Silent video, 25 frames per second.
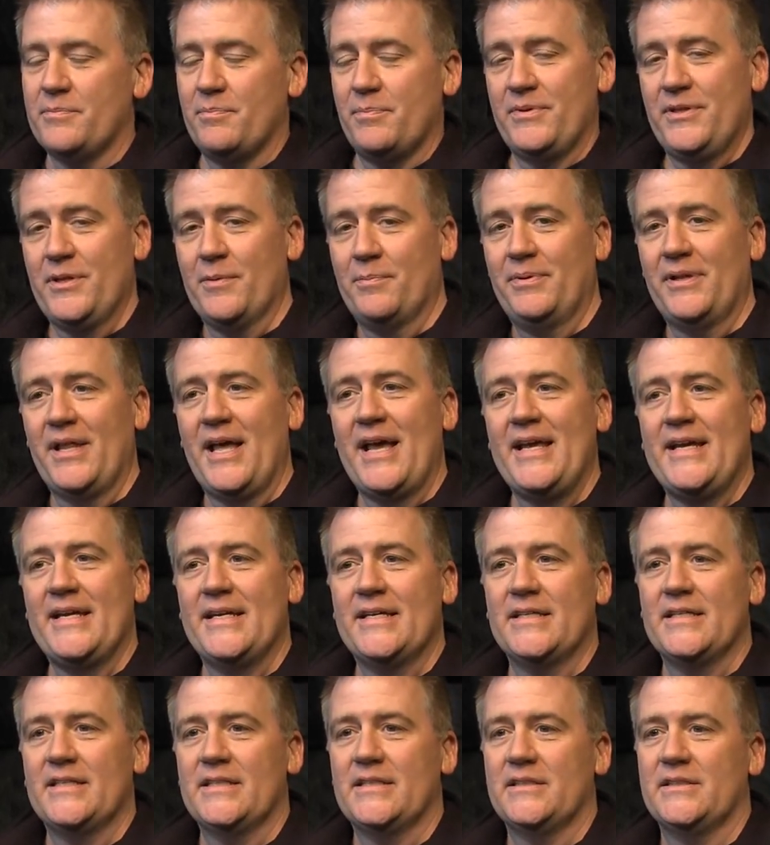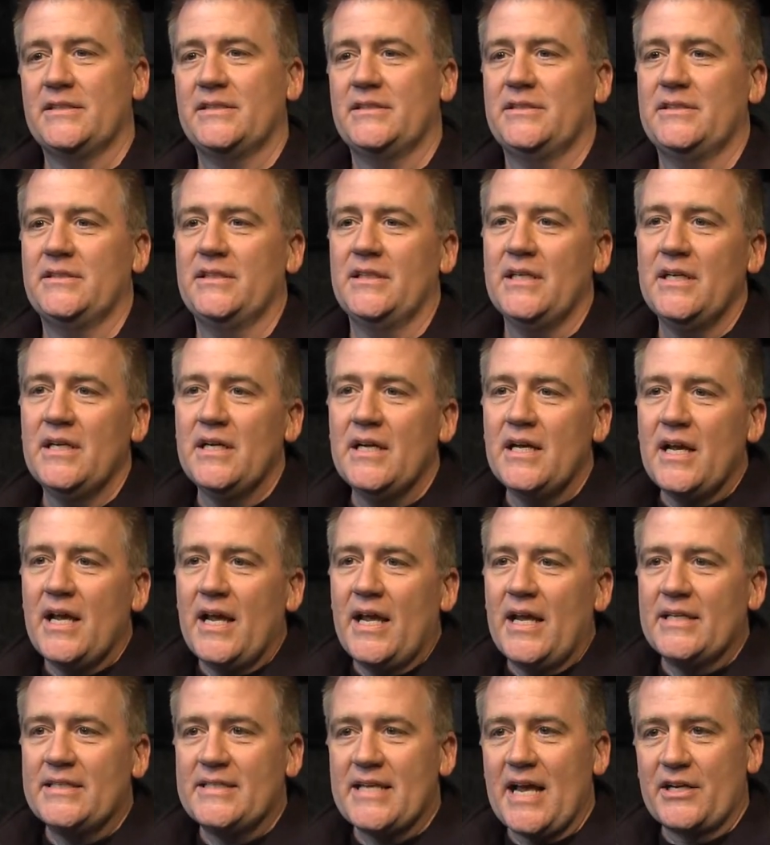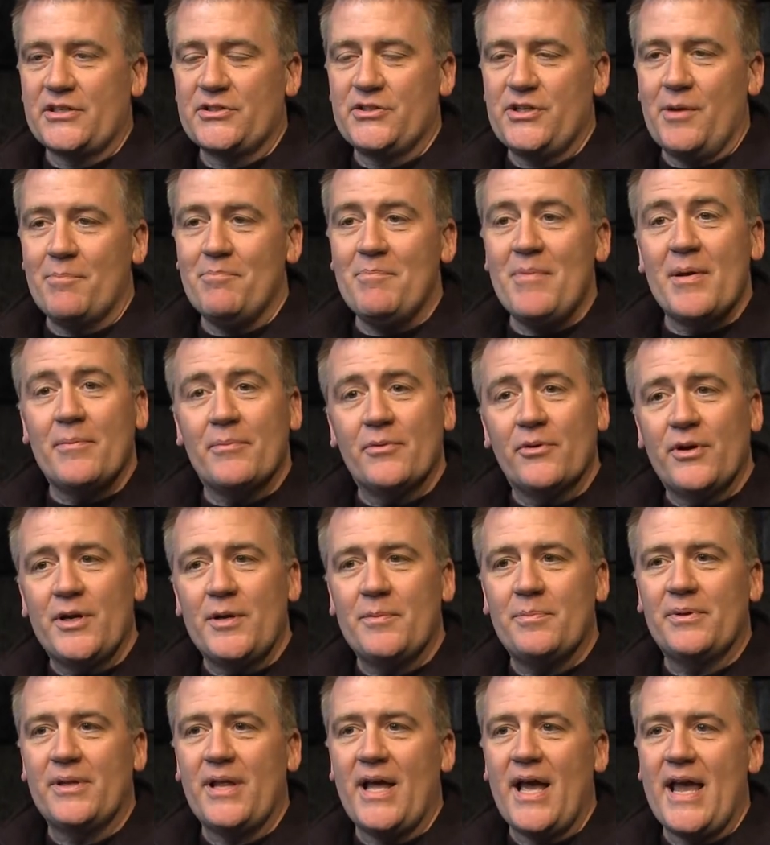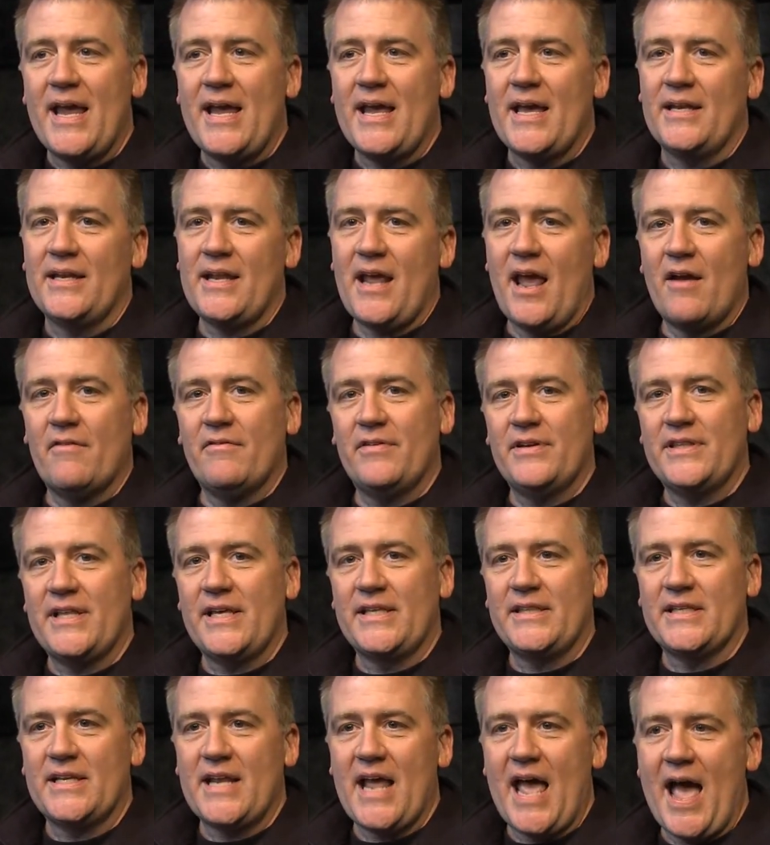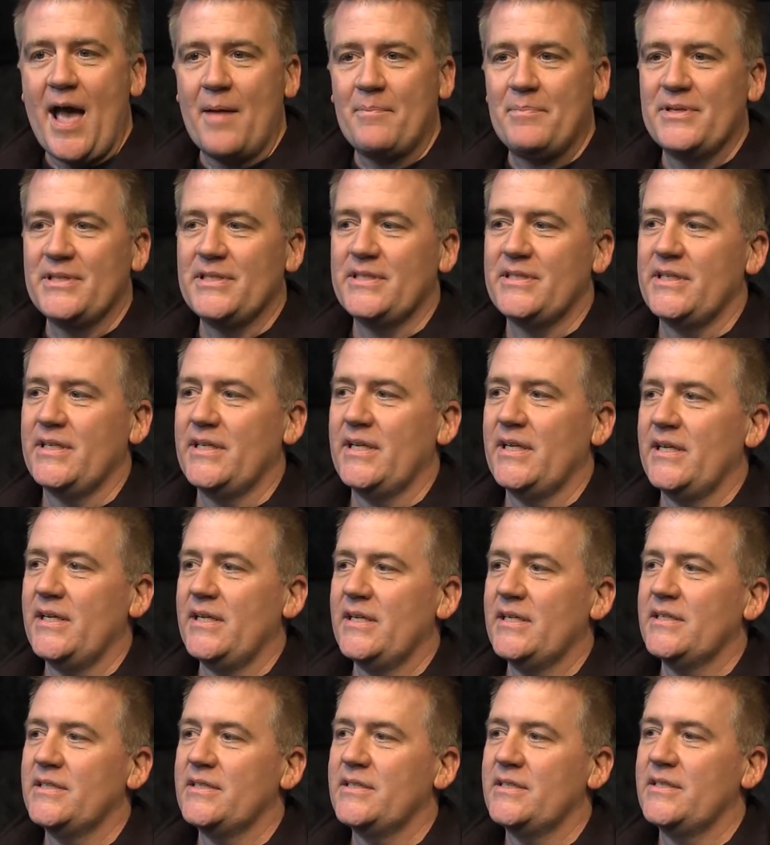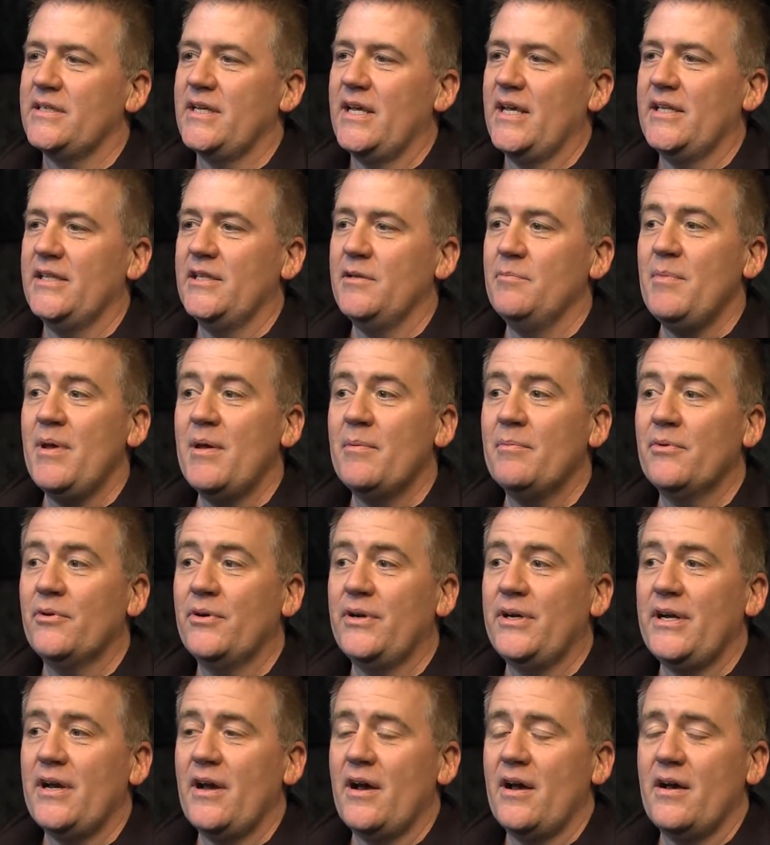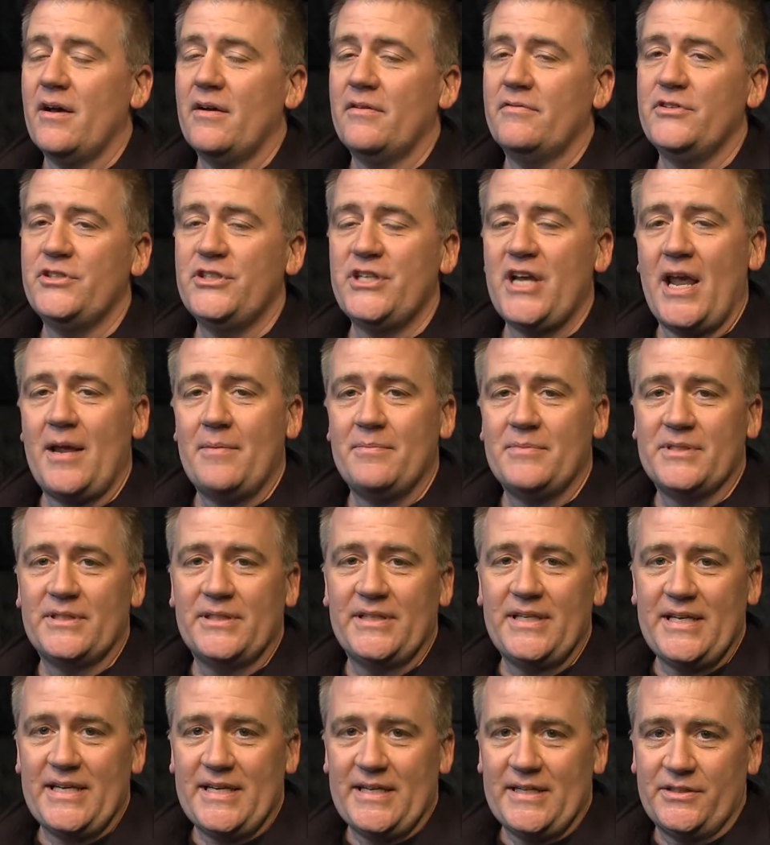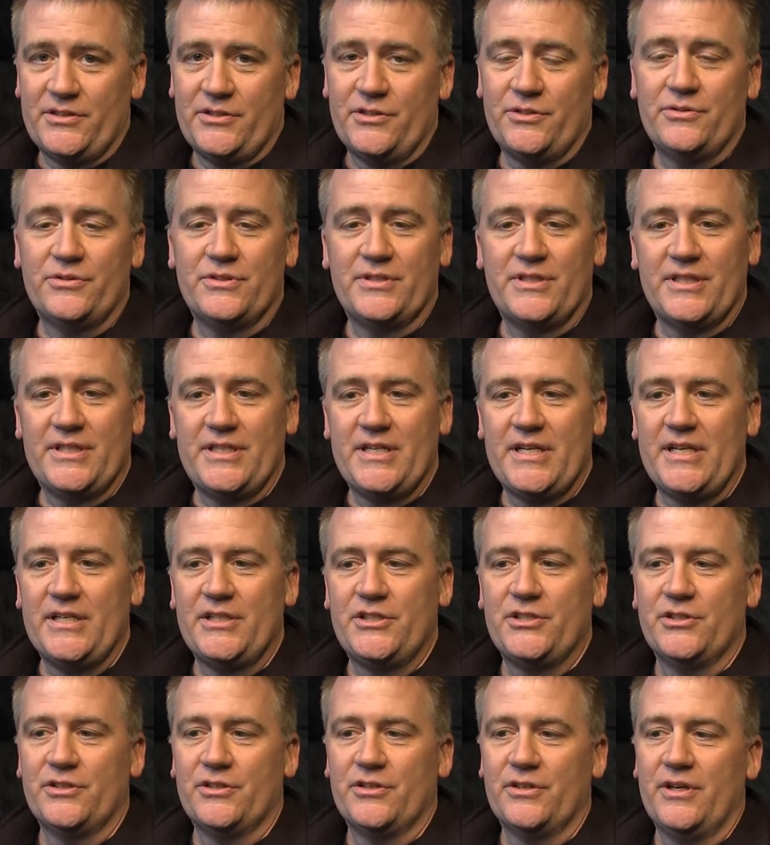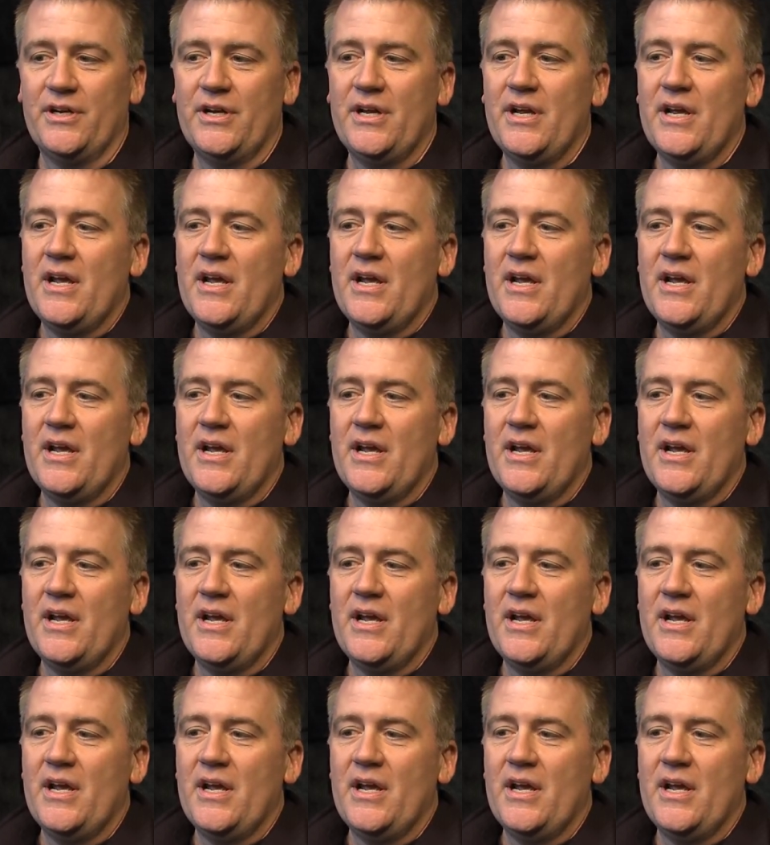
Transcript: The play is, it's actually a memory play, and everything that happens in it is in the memory of James Leeds, who's the teacher.